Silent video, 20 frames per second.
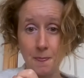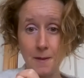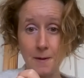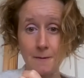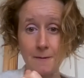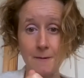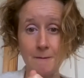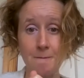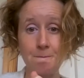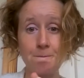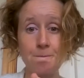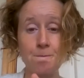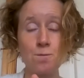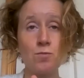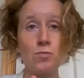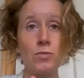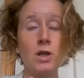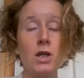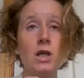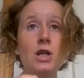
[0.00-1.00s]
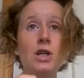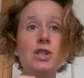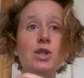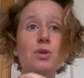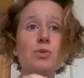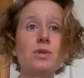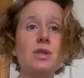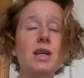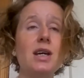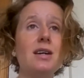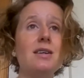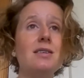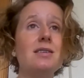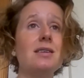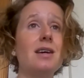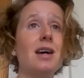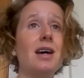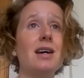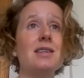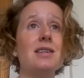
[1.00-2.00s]
All right. So sex
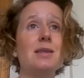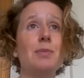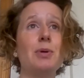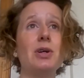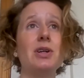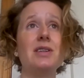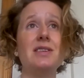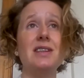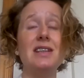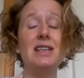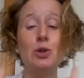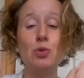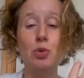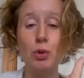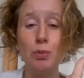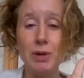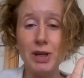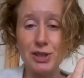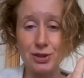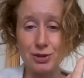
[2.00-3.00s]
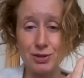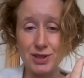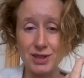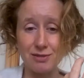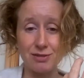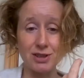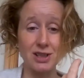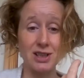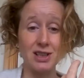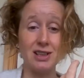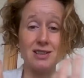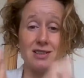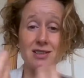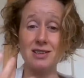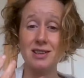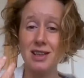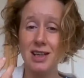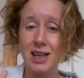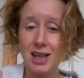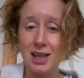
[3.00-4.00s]
has about as equal measure as everything
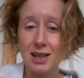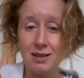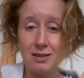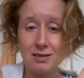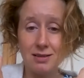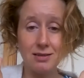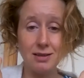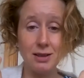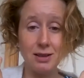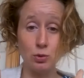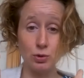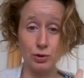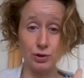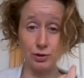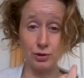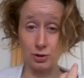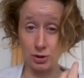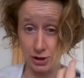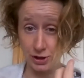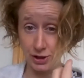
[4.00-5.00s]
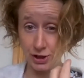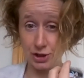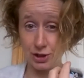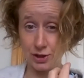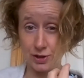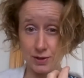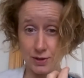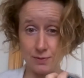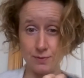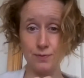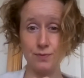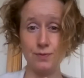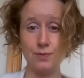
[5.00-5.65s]
else. It is as equal to doing the dishes.